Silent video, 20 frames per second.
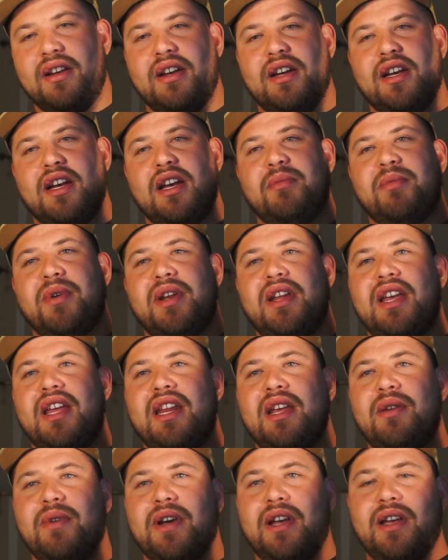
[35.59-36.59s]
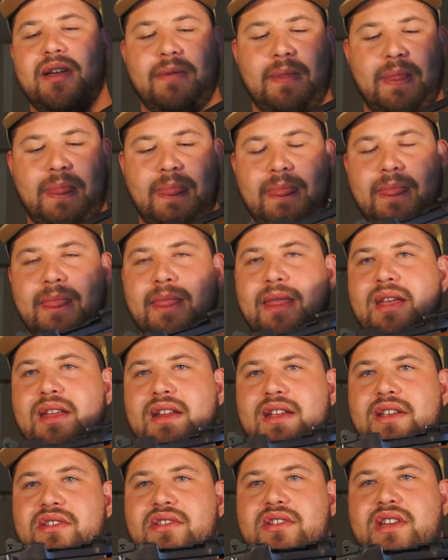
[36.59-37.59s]
but anyway, it
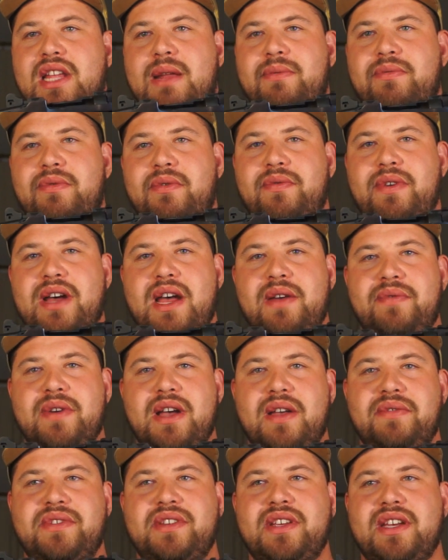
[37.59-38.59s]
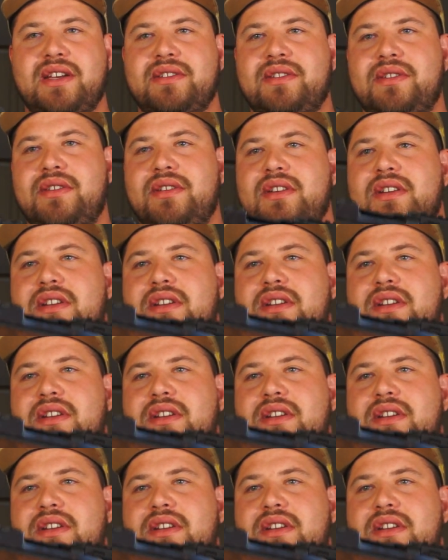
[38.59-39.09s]
is stamped for 5.56.